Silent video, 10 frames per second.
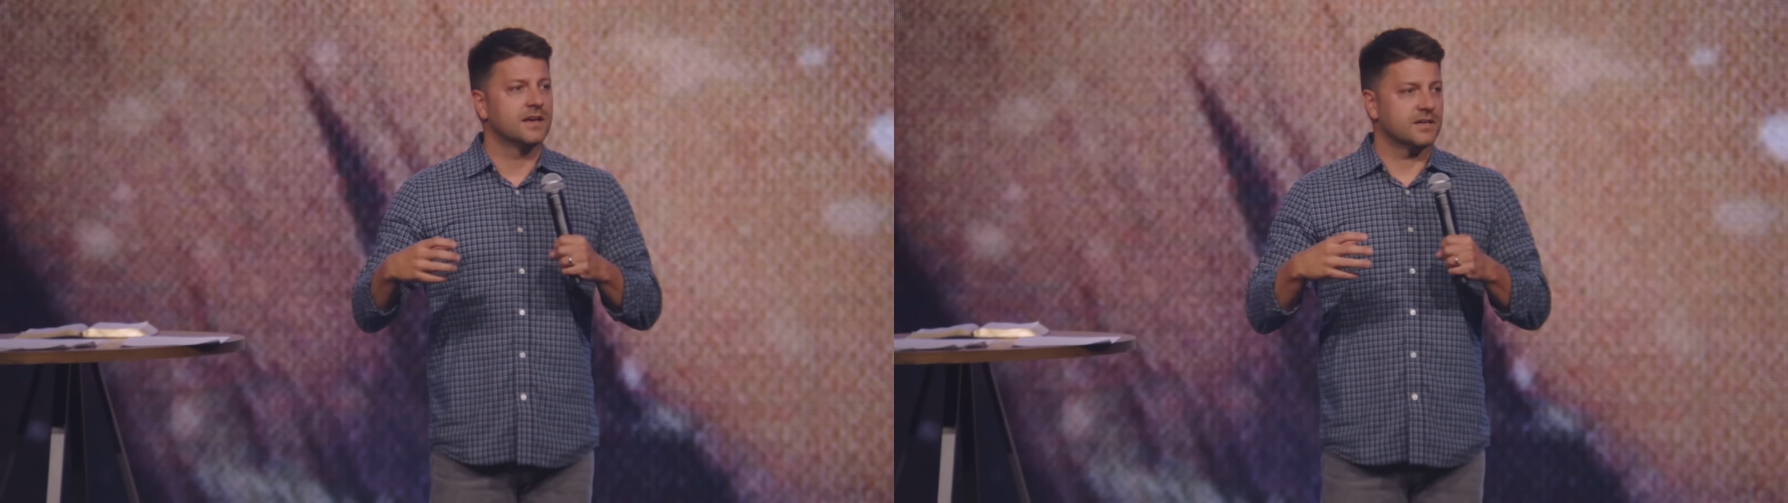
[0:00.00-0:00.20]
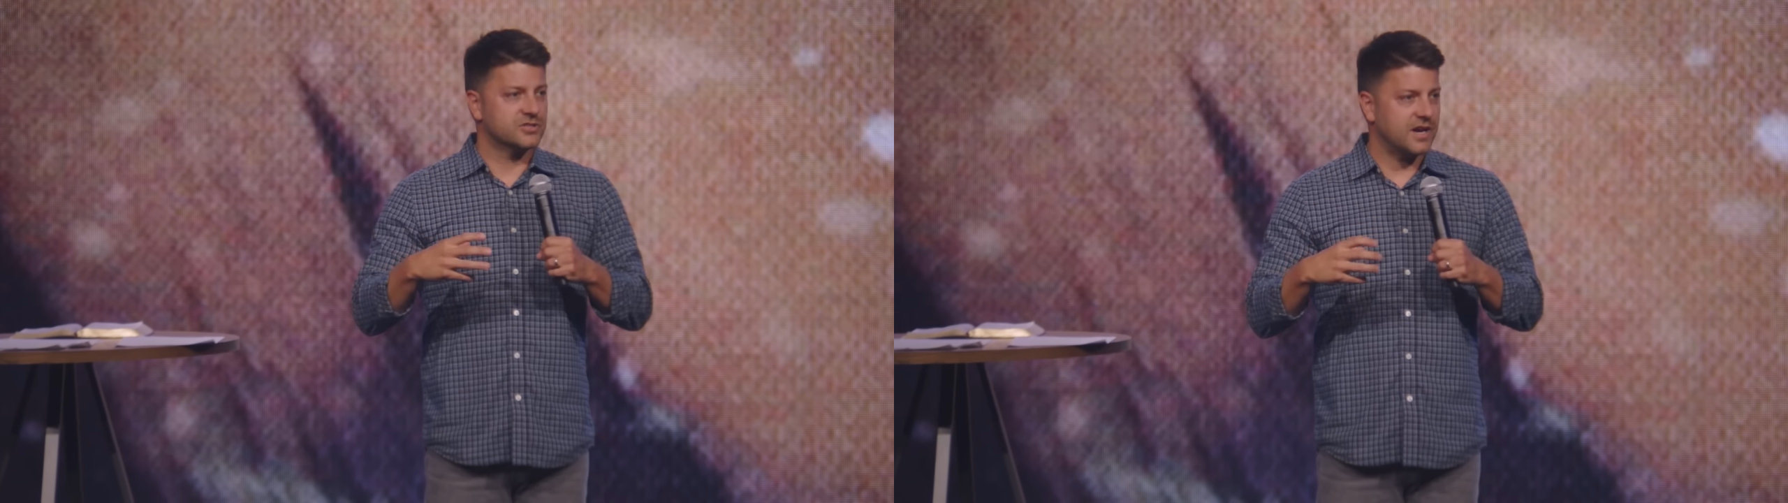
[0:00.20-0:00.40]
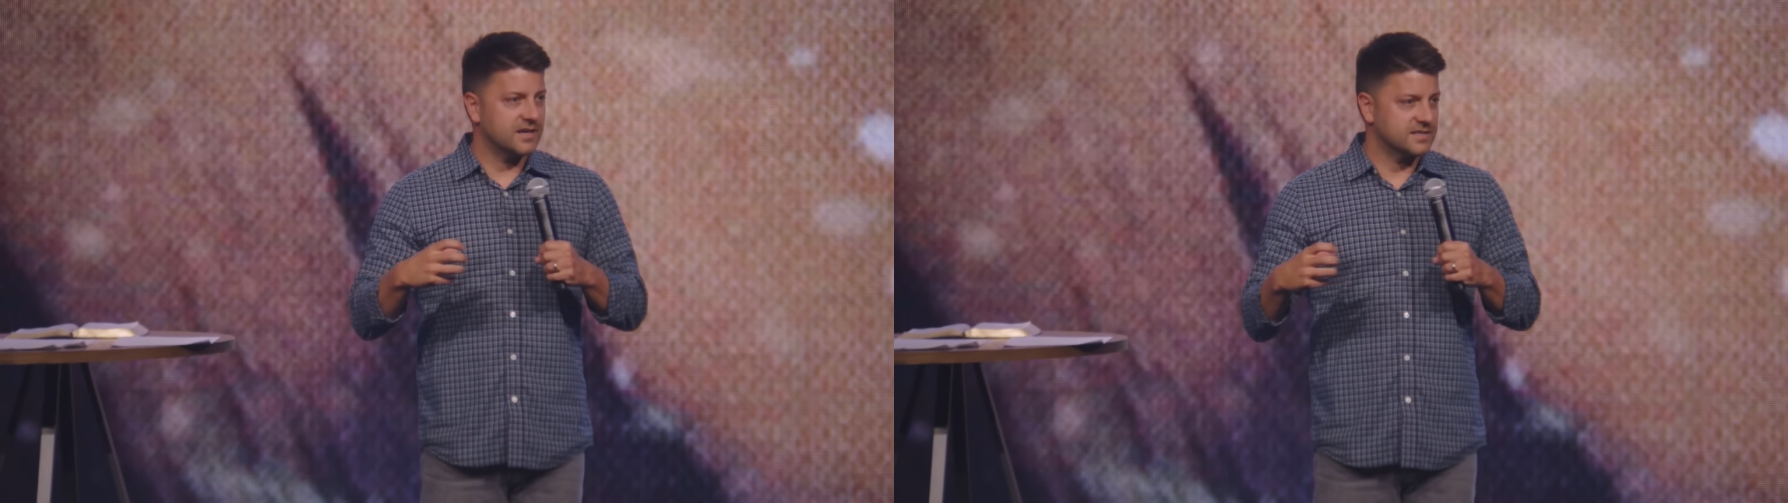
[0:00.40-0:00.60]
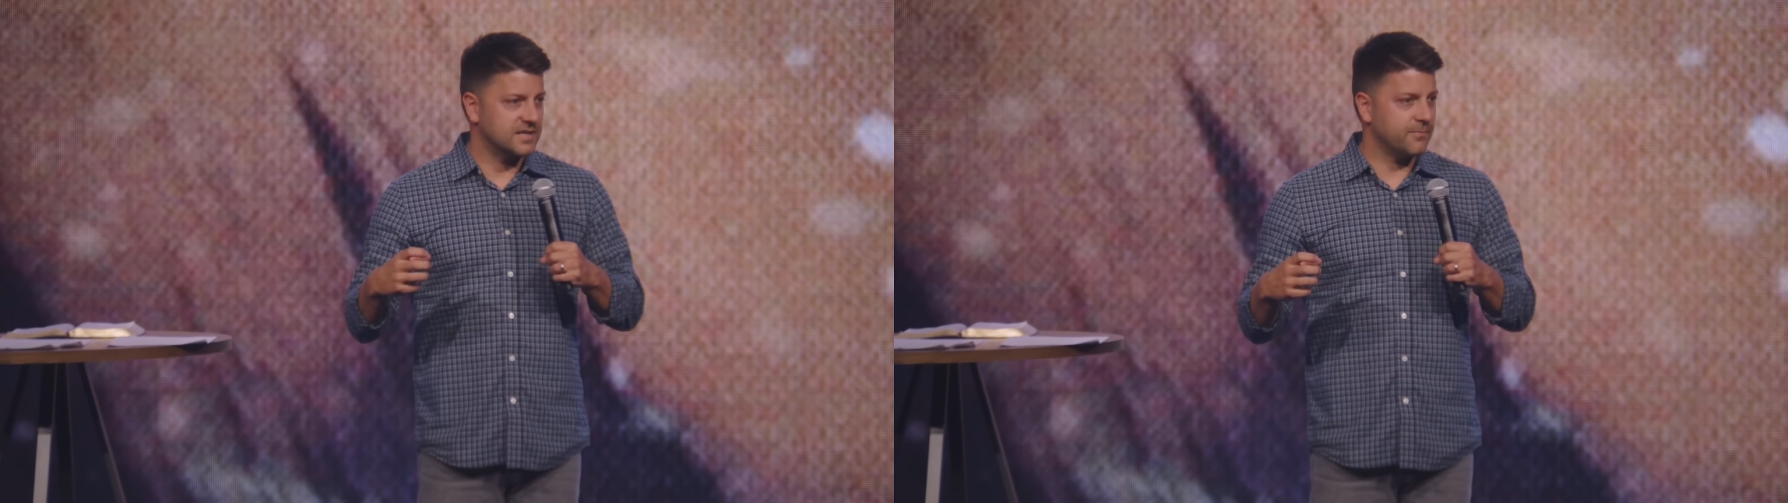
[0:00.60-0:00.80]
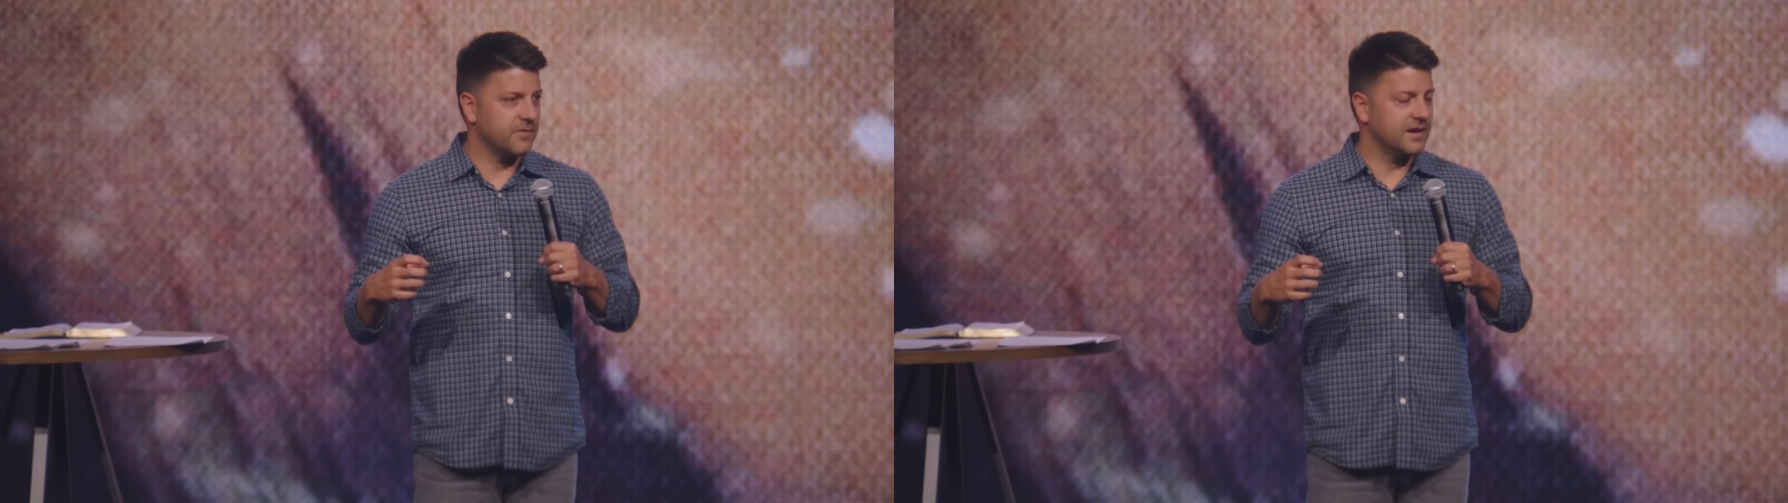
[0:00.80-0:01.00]
and trying to
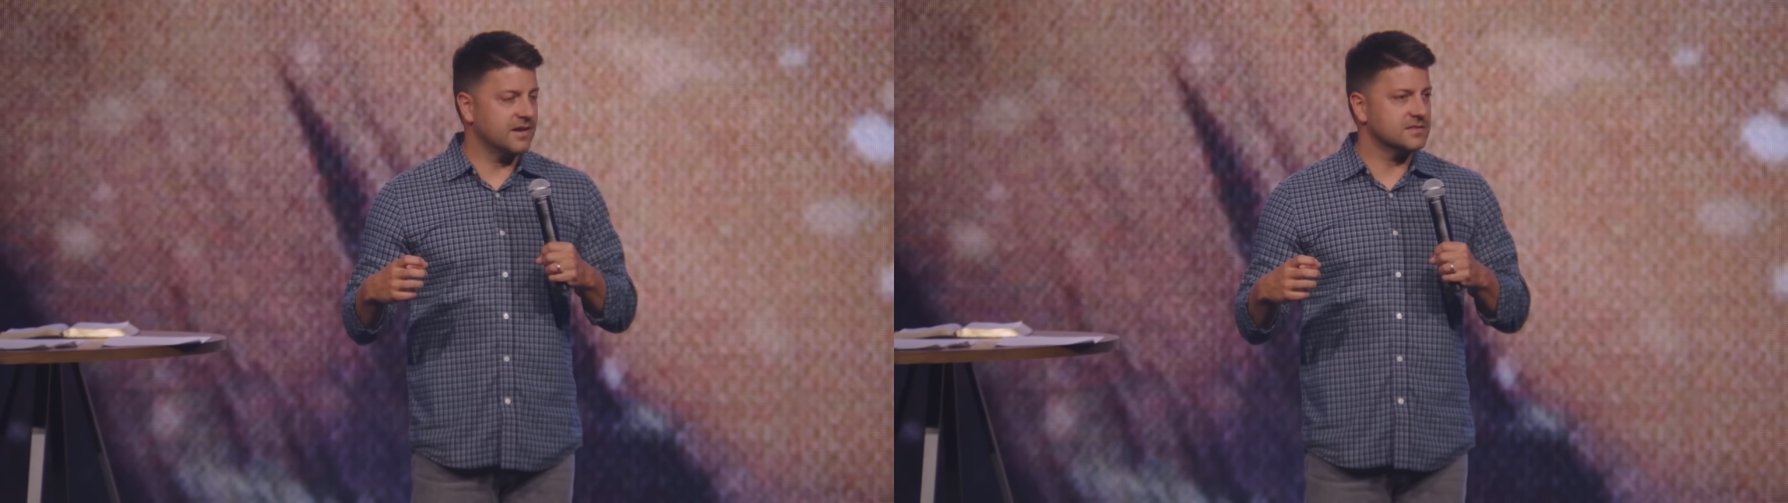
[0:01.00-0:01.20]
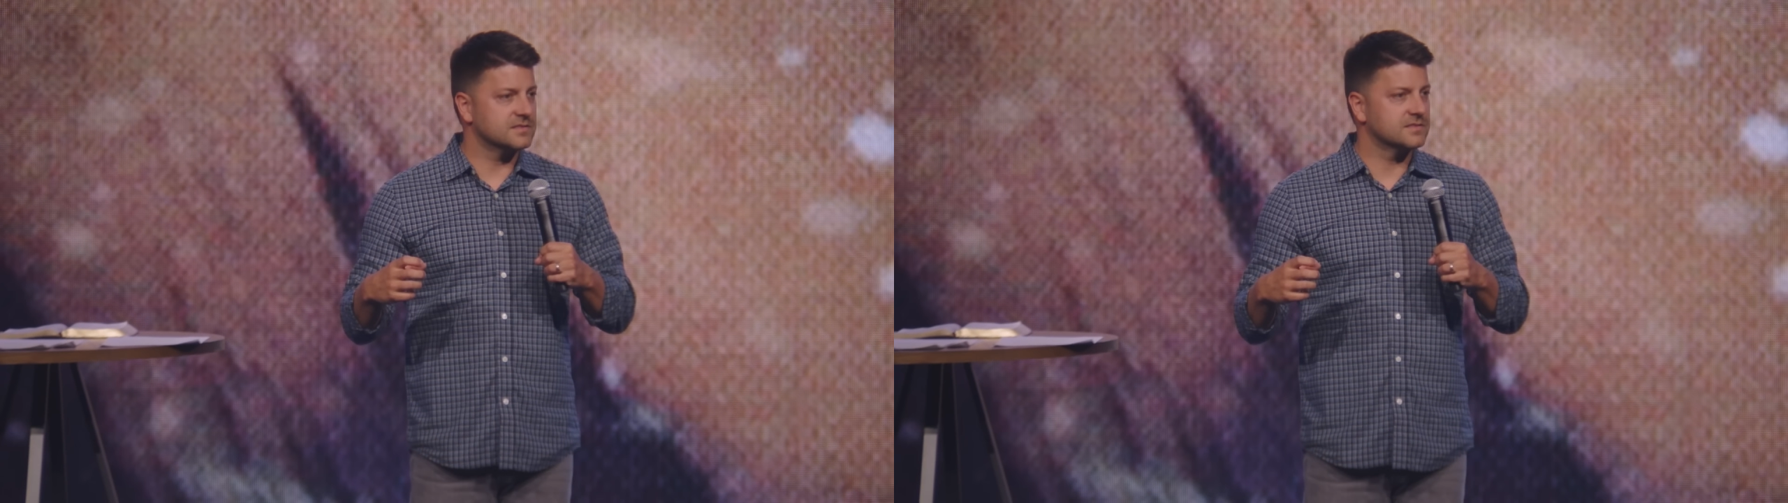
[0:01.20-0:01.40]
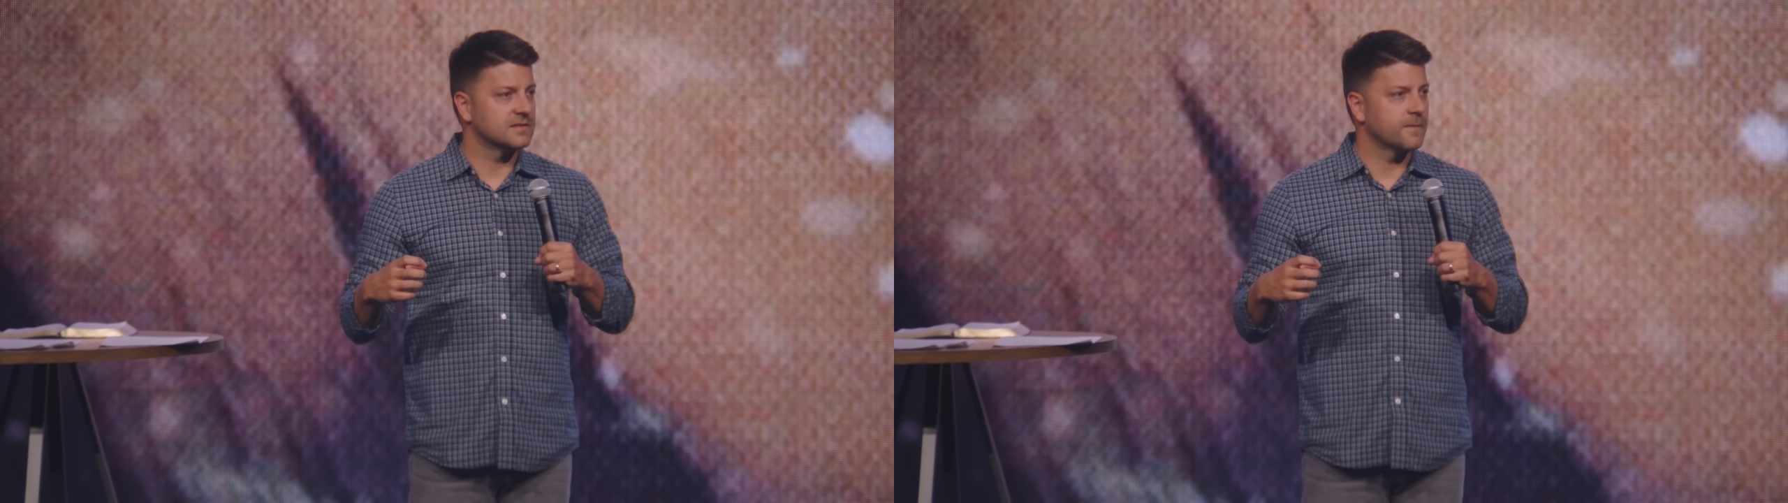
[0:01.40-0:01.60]
separate us.